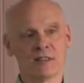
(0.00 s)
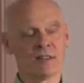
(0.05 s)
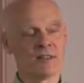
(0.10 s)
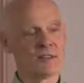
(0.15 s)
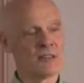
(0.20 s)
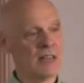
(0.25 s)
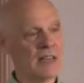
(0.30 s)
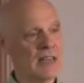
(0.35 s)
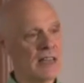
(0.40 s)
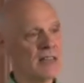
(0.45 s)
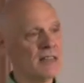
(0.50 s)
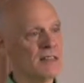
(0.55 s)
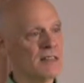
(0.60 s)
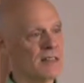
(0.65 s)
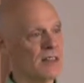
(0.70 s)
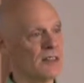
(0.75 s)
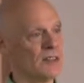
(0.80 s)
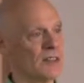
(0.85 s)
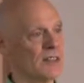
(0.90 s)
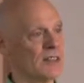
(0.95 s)
because the
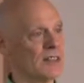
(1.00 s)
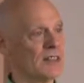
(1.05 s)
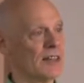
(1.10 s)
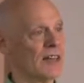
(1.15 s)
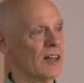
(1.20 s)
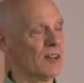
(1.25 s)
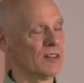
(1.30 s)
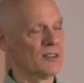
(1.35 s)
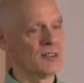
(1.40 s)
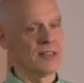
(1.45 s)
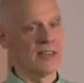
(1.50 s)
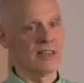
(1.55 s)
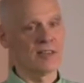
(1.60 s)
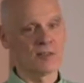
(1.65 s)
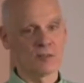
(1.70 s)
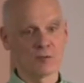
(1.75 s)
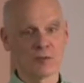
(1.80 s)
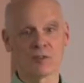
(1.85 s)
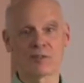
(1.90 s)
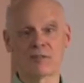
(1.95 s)
atheists at
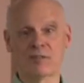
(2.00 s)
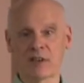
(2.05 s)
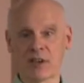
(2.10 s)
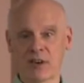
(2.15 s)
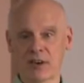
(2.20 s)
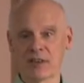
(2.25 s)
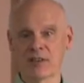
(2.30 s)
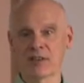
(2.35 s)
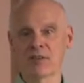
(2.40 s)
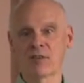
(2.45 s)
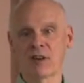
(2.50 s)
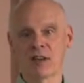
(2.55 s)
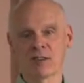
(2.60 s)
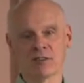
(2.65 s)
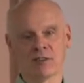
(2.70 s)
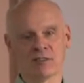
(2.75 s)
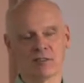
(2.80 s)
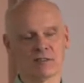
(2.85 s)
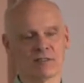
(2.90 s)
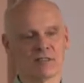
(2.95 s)
Caltech were very
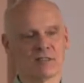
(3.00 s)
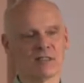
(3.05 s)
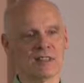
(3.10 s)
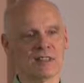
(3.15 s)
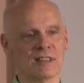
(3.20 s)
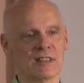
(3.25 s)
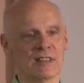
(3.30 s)
aggressive.